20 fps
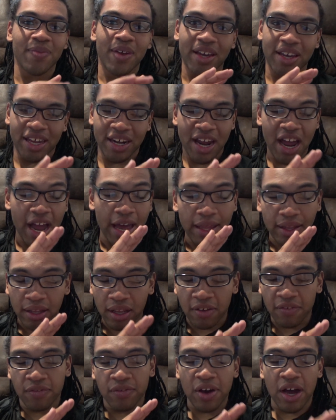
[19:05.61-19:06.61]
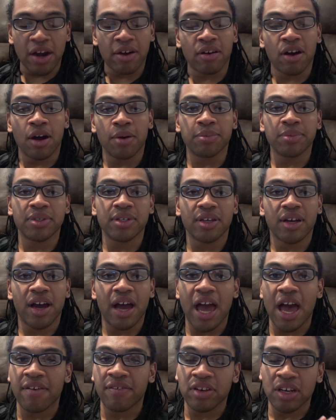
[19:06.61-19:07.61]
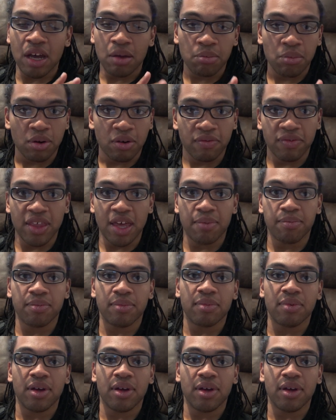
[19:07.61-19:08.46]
Again, I love firearms. I have a number of them.